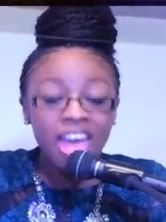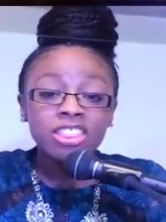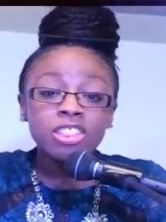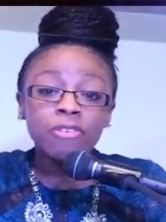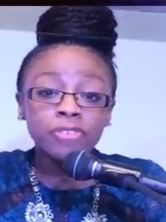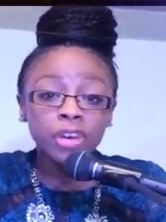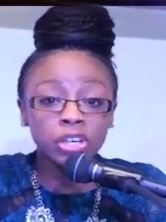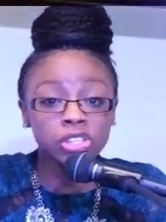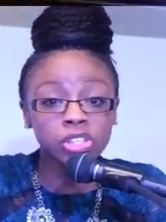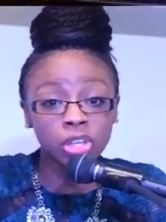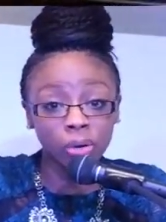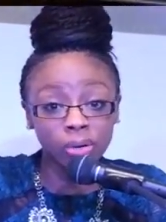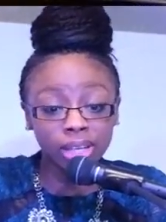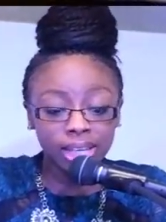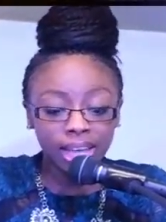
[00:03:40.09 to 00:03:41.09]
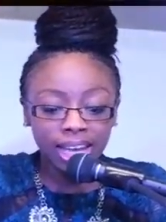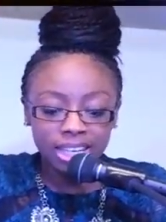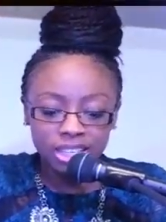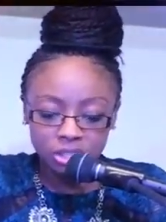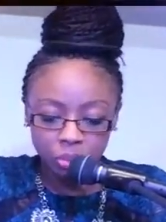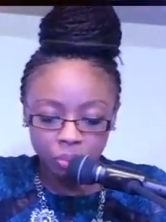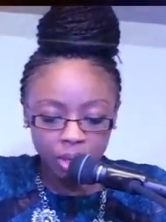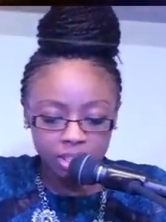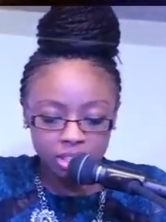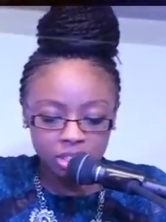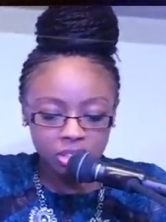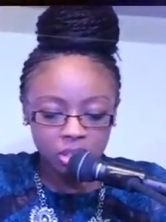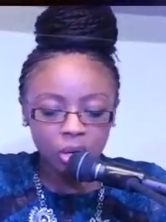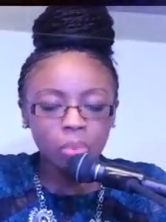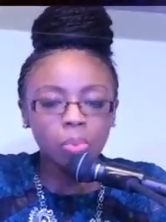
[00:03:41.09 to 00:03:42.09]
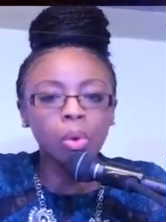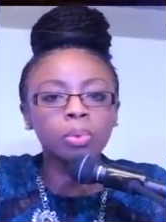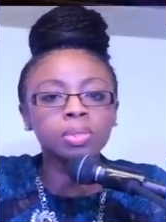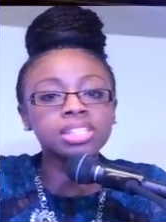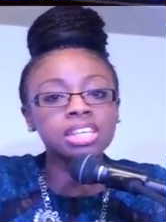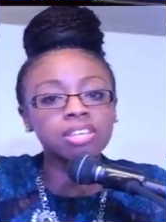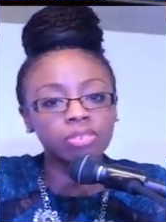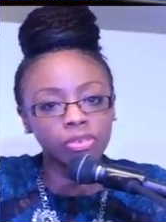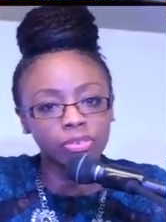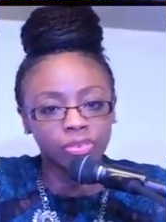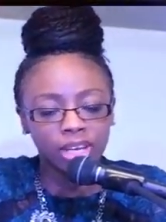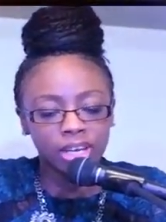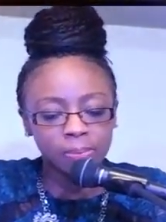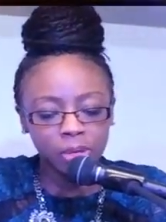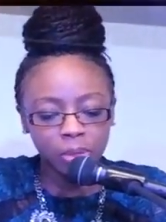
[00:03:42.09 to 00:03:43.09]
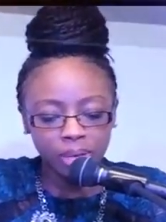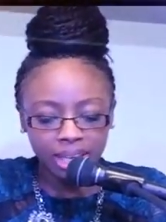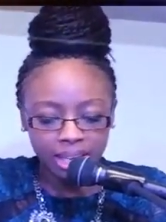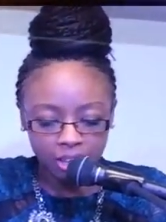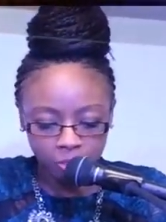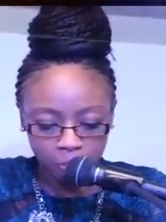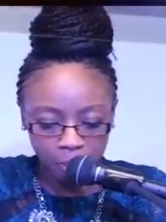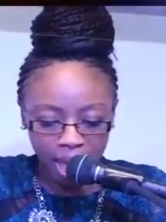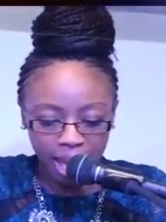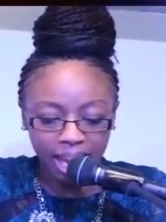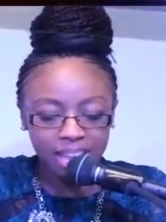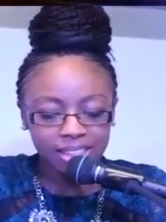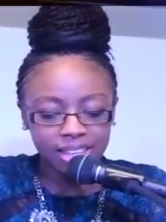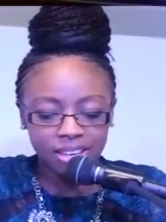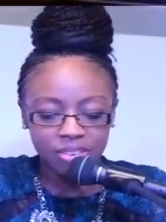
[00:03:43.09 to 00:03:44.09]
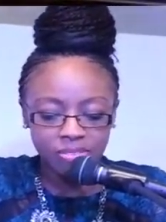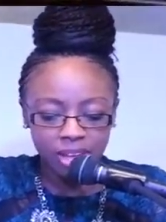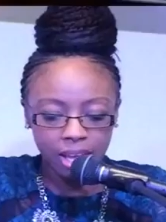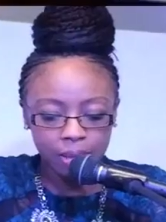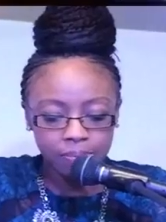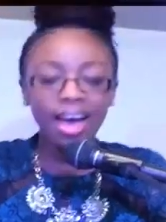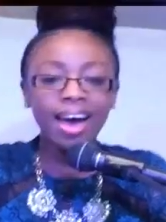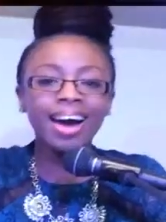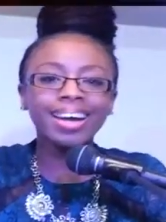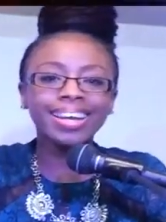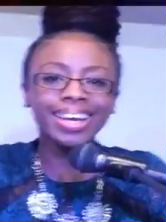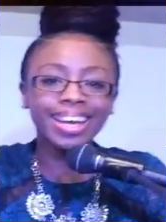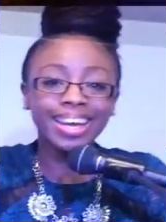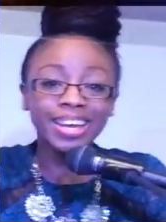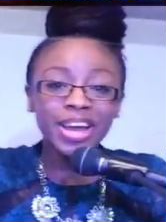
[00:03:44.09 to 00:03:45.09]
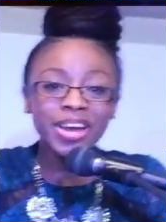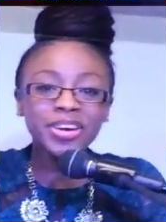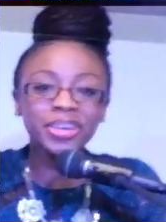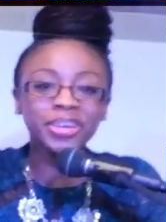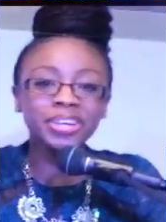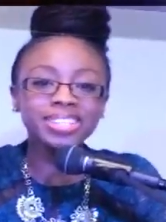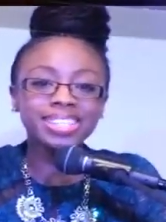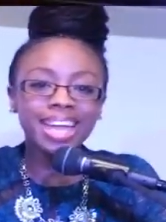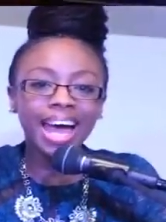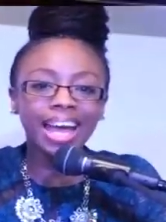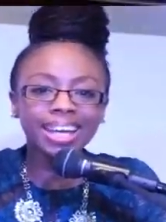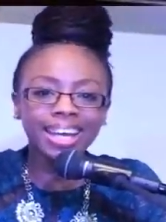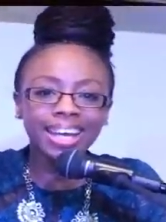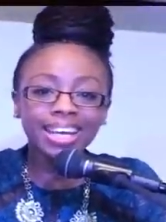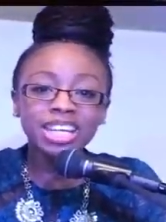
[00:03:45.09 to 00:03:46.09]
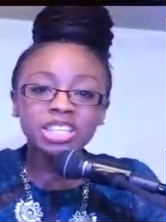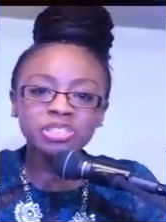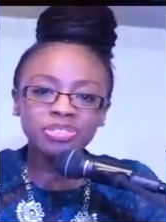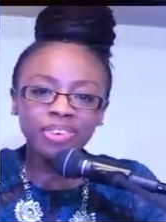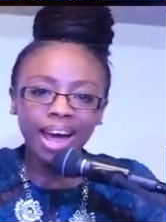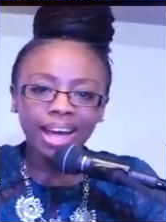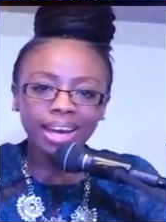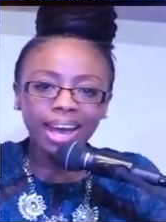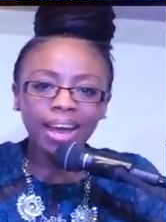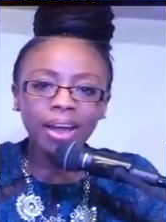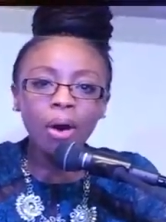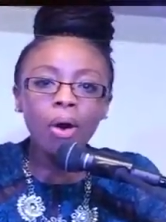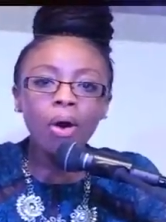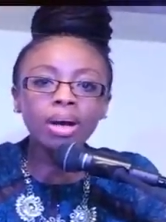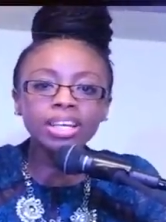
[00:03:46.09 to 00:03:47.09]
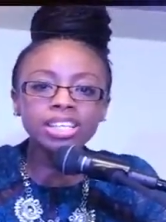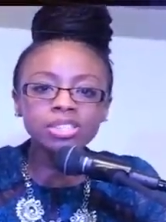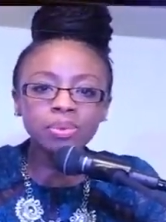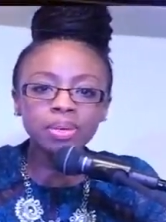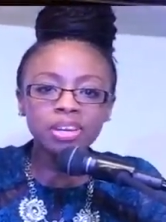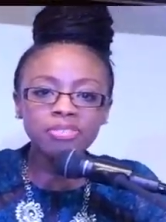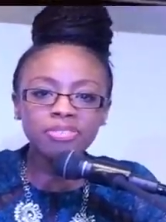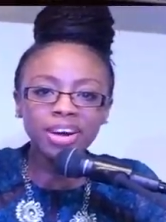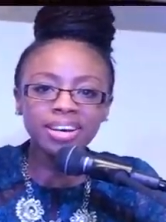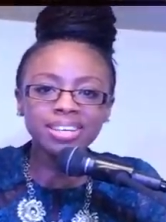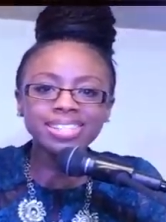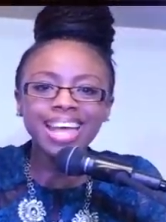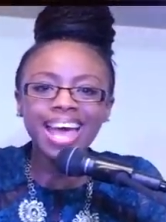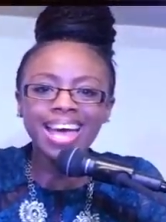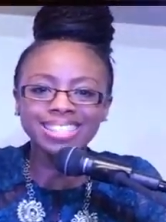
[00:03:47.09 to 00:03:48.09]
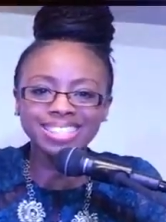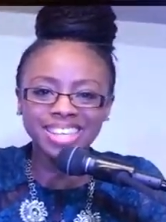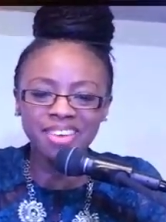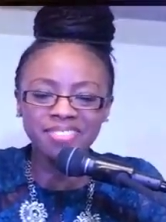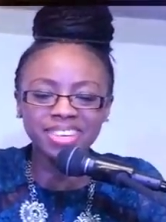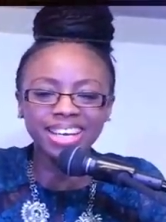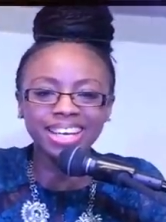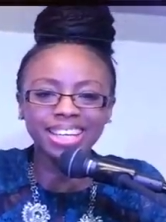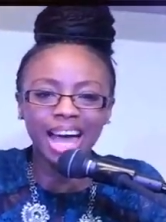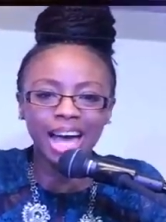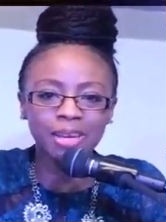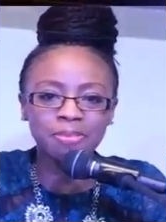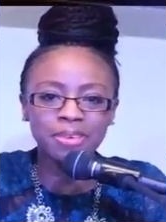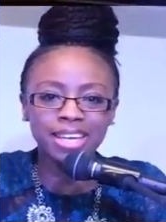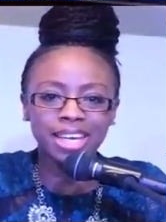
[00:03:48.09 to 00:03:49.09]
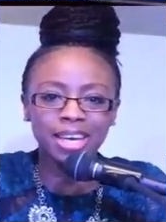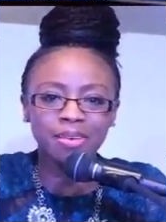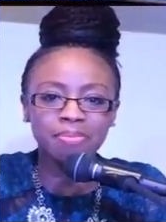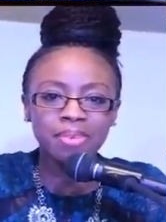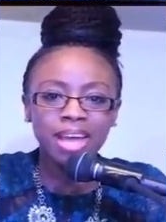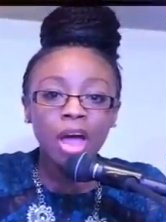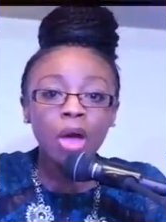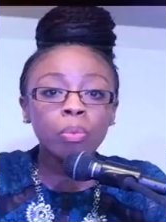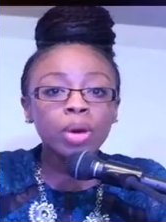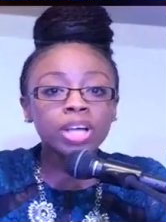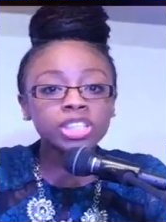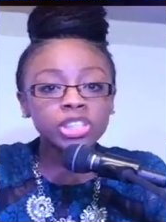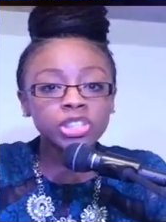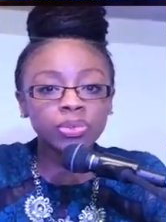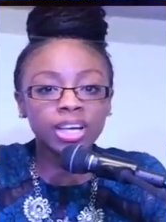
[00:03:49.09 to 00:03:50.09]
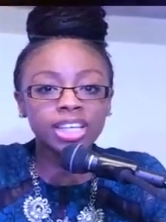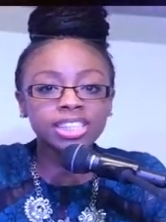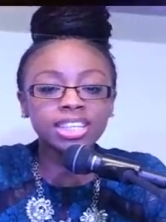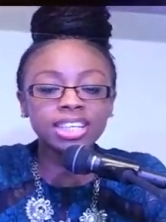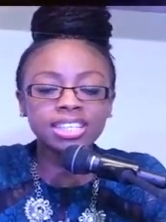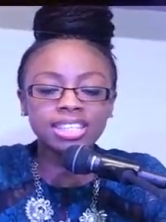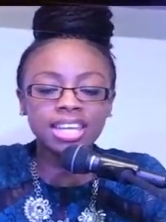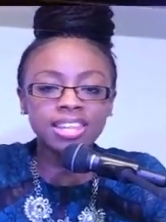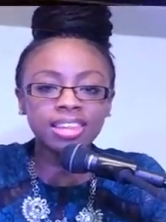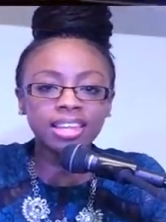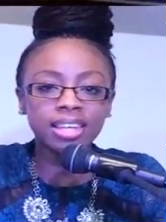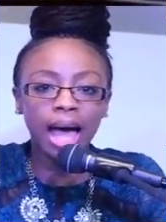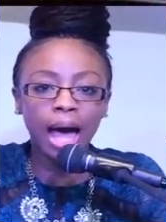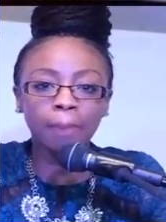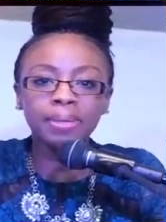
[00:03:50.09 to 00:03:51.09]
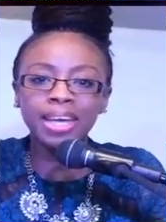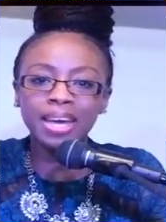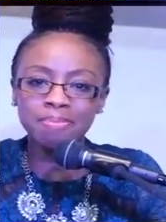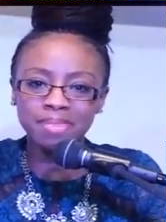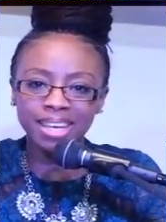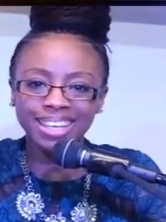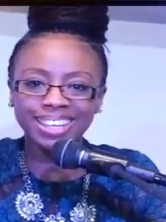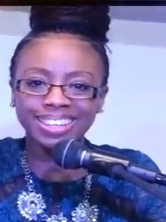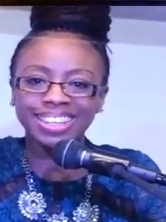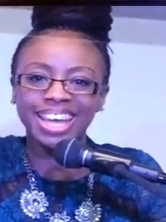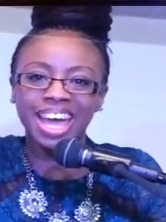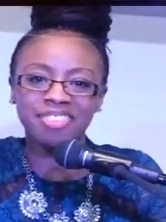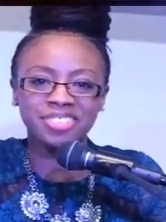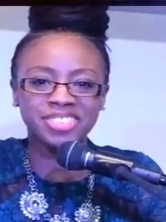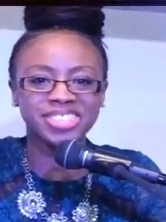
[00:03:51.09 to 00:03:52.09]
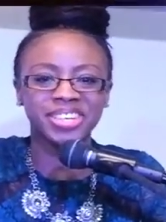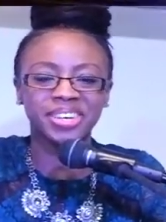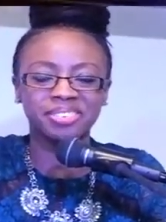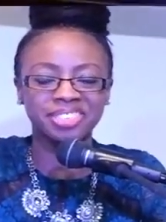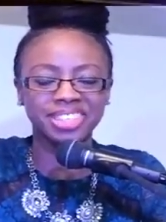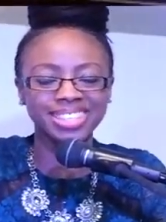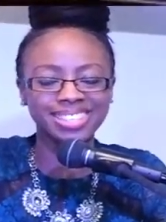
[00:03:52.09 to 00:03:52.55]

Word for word: The first 30 ladies who register will receive a free beauty gift bag at the event. Again, Girls Night In is Friday, August 21st at 7 o'clock p.m. Registration is in the lobby immediately after service.